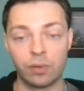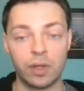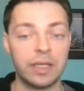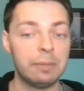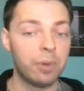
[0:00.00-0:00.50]

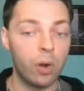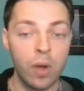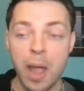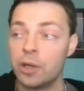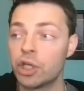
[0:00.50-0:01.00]
Oladipo,
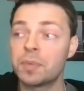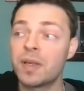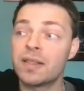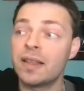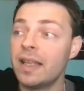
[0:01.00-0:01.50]
just
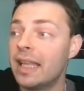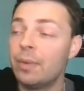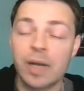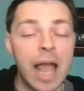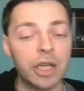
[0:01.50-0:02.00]
because I think he
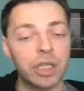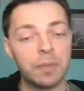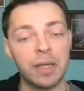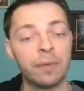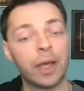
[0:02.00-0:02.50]
would actually
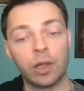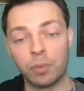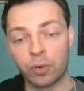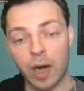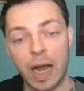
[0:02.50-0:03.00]
be
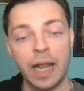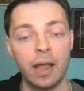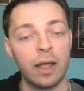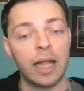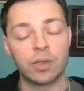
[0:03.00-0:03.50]
available, right?
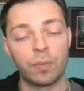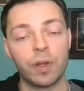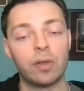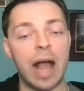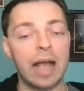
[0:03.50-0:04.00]
And so
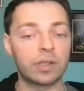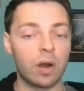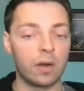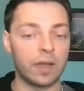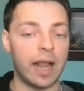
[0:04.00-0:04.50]
the last
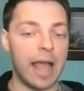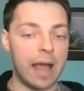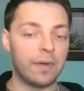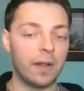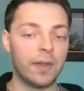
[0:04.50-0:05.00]
guard that I
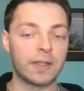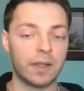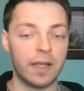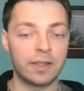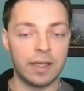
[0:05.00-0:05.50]
have on this
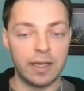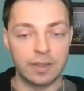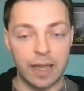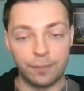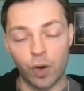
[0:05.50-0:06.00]
list is
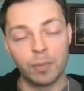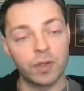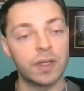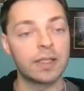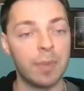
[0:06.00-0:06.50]
a former
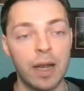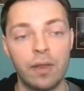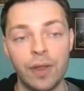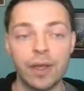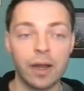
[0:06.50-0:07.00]
Sixth Man of
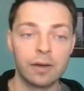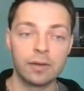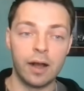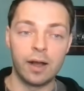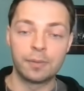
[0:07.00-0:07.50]
the Year,
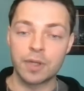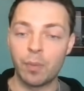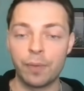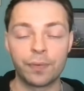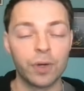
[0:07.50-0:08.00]

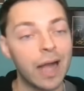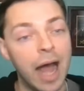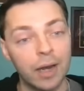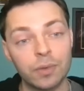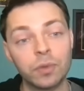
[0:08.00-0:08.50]
somewhat
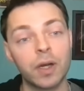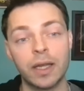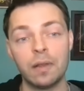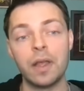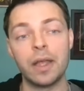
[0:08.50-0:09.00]
forgotten Rookie of the